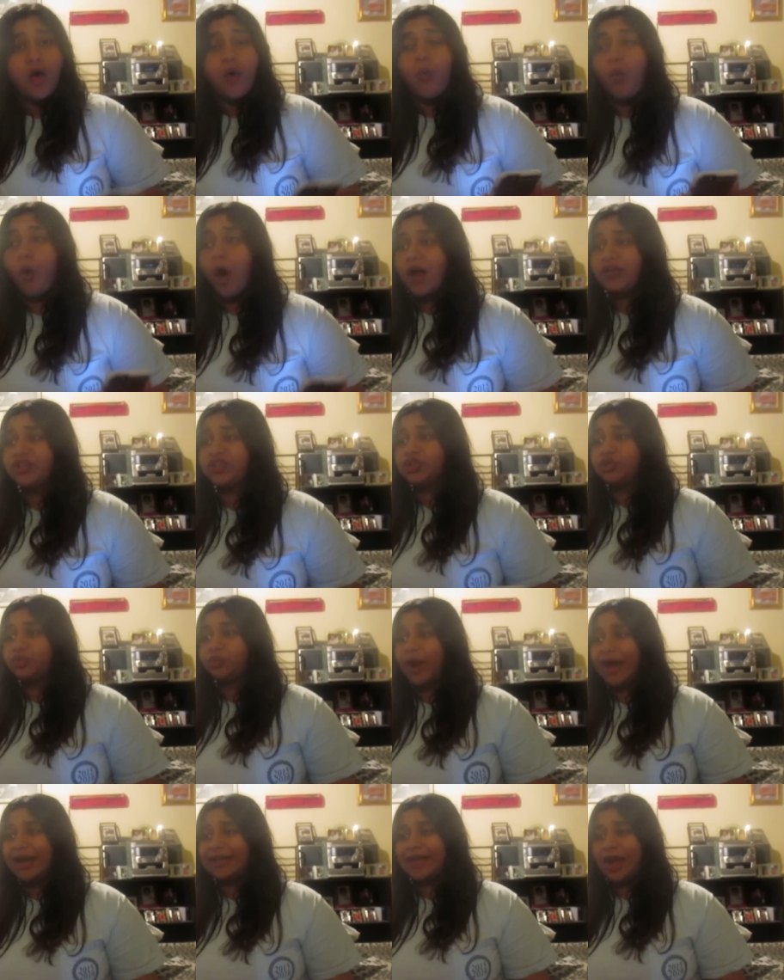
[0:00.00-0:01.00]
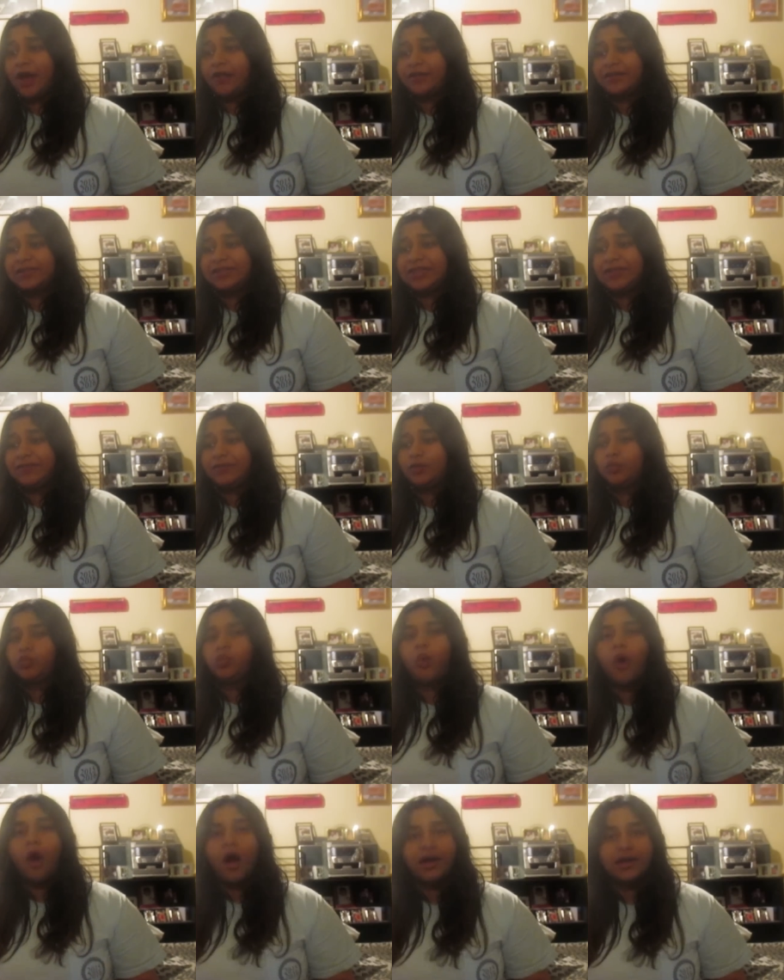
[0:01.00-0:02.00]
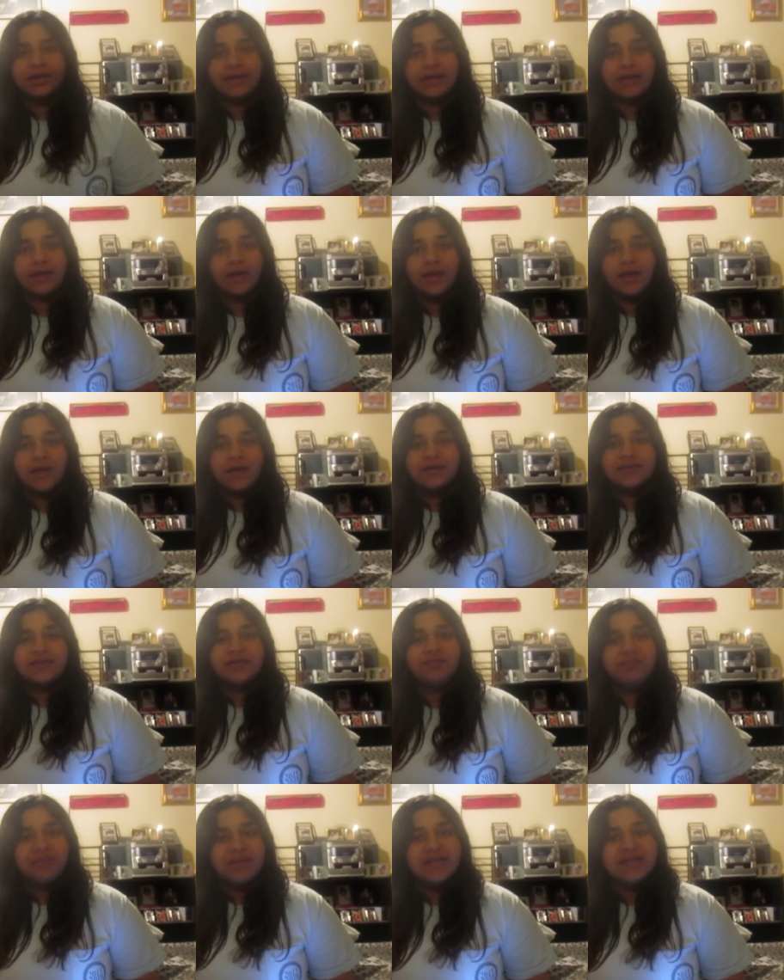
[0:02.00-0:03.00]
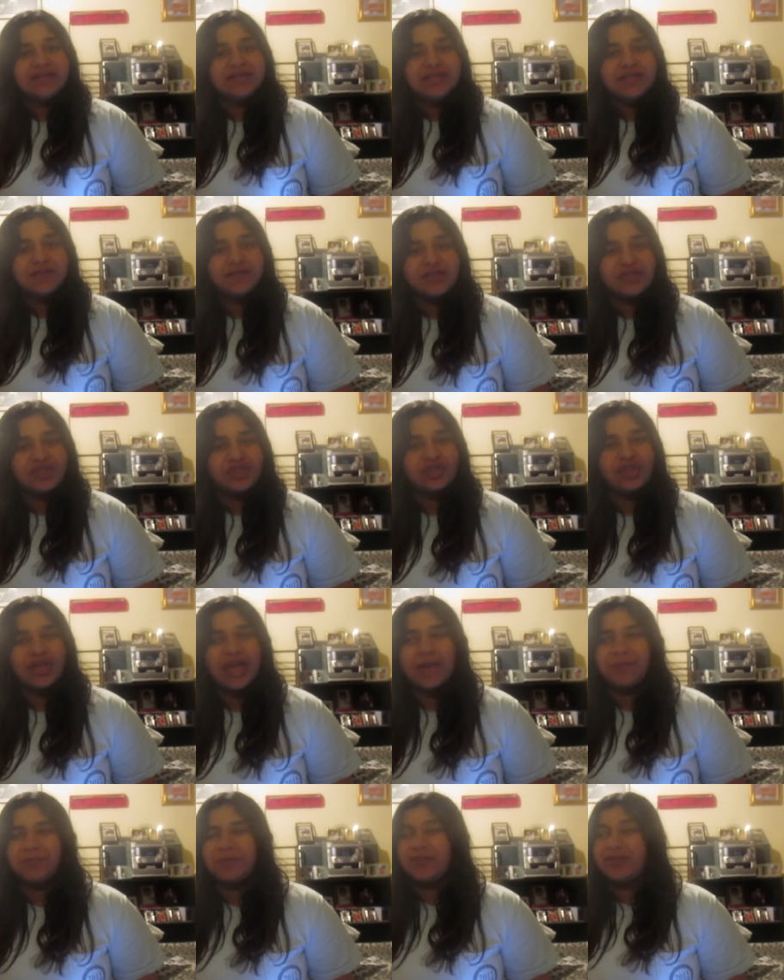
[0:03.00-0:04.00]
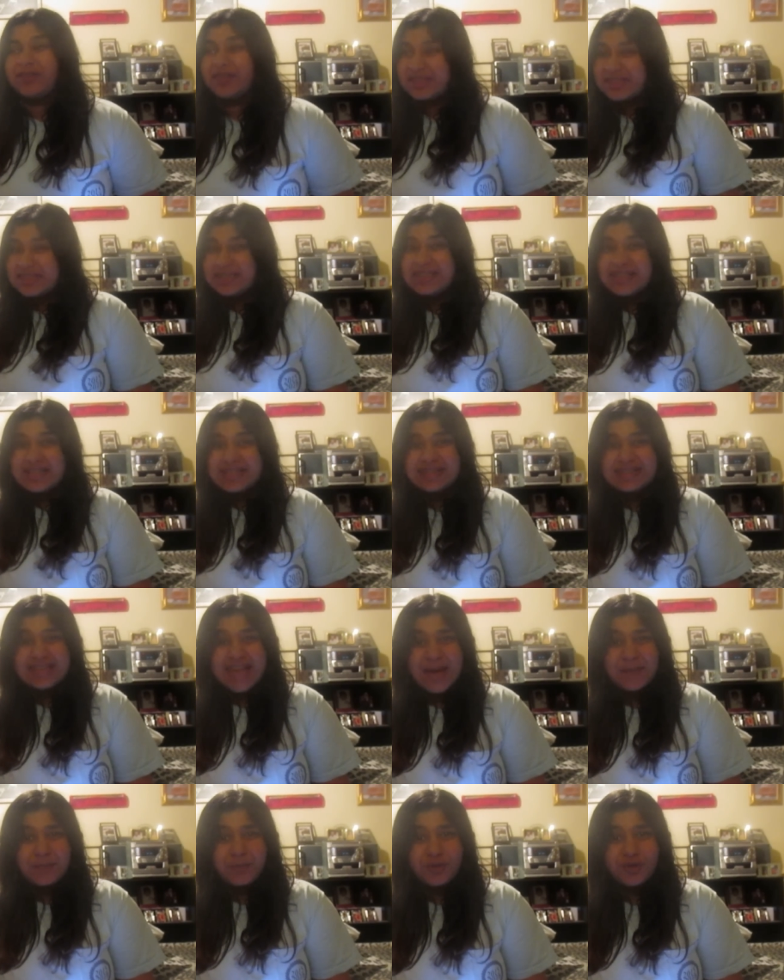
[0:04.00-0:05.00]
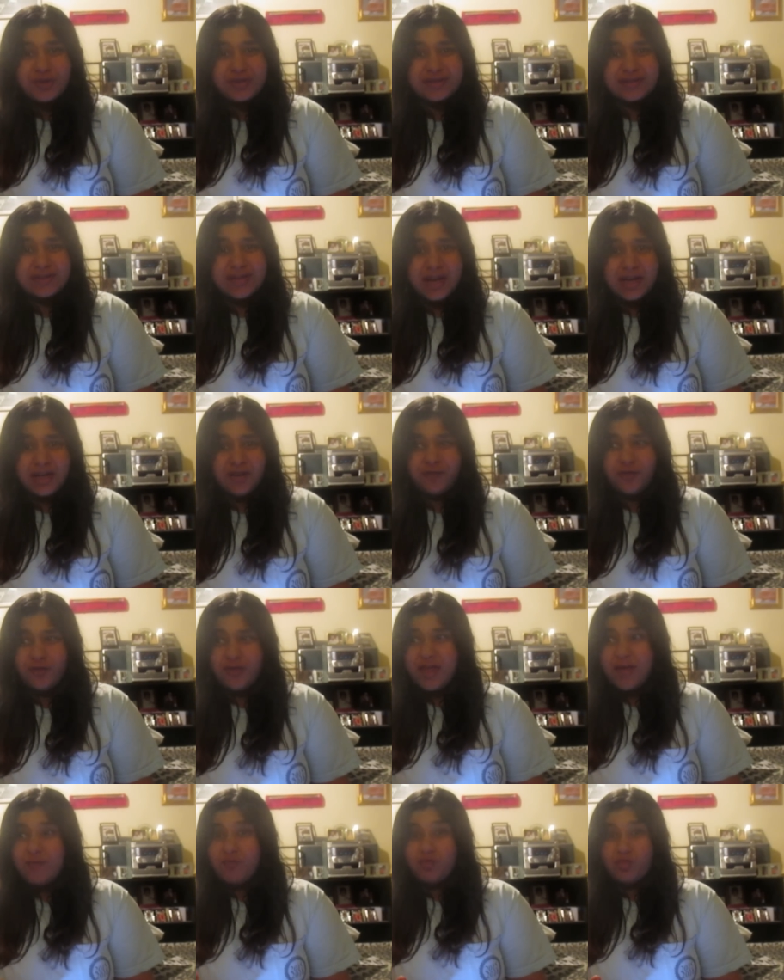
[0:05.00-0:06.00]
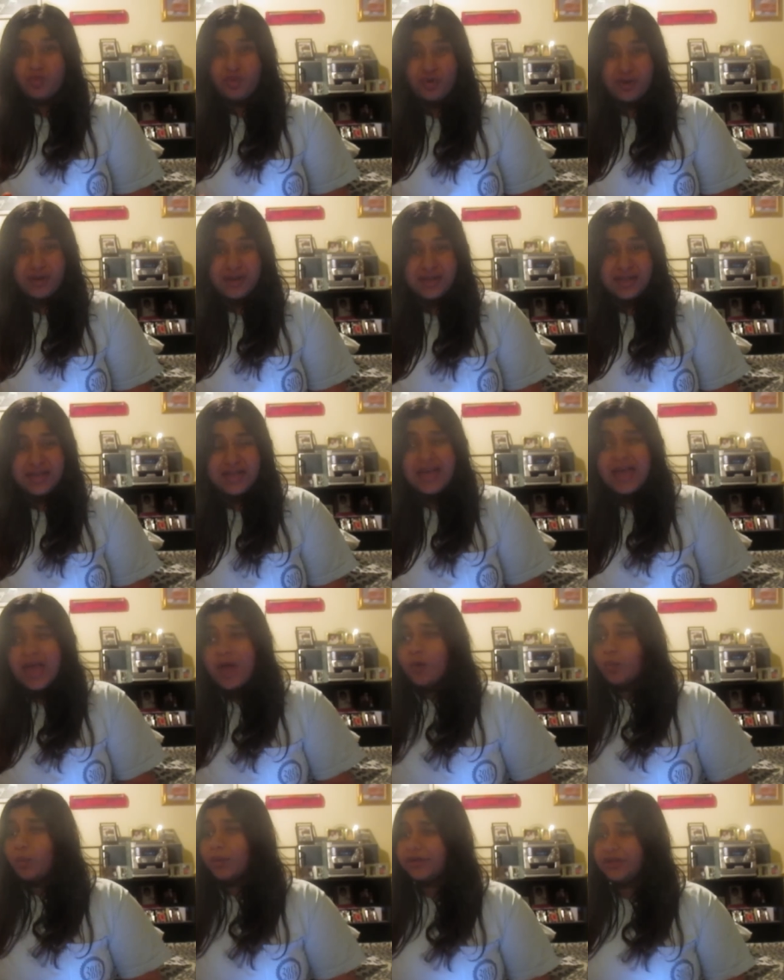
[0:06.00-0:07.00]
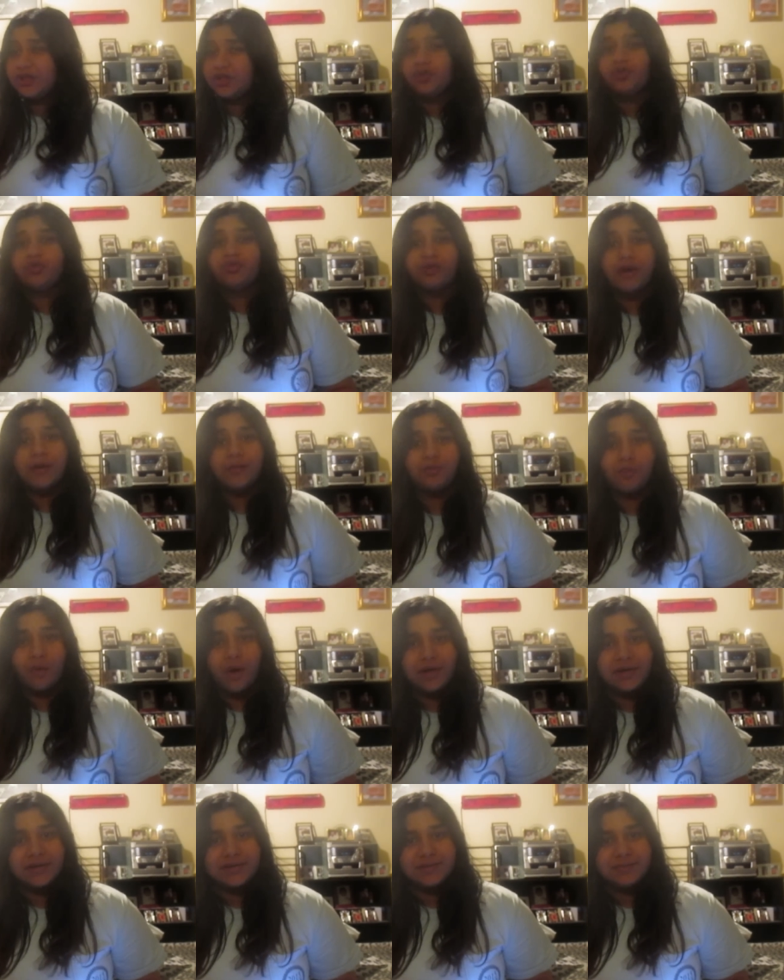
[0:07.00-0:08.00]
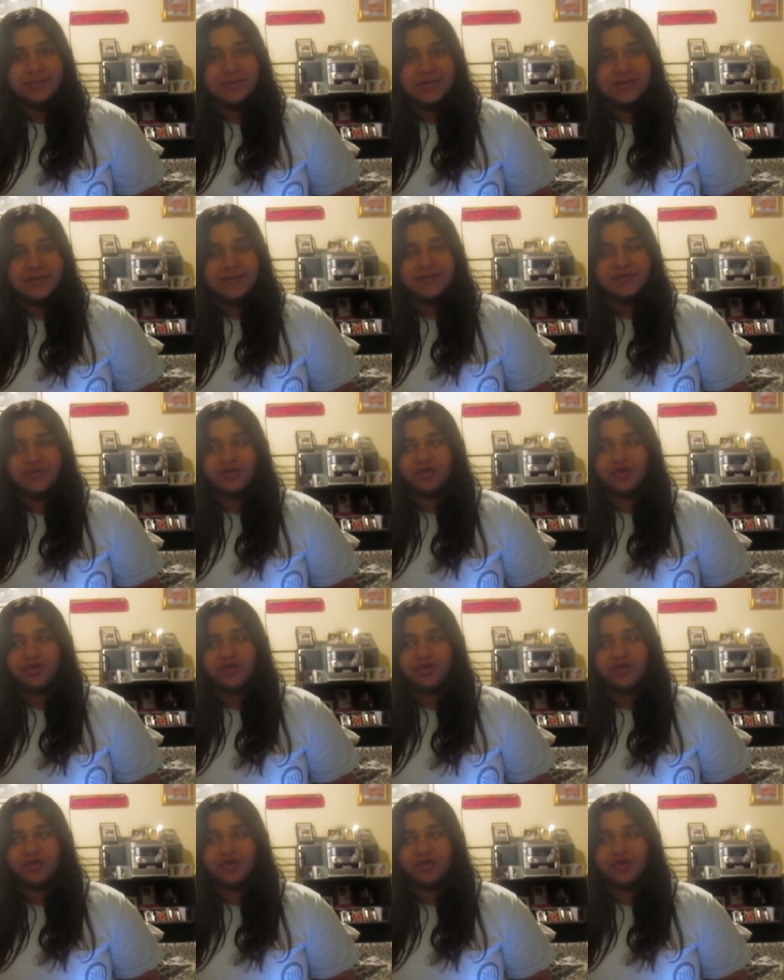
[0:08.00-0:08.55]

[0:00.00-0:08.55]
watching right now on the TV wanting to be a Divas champion. This is the example you're setting for them, really? When you grew up wanting to be a Divas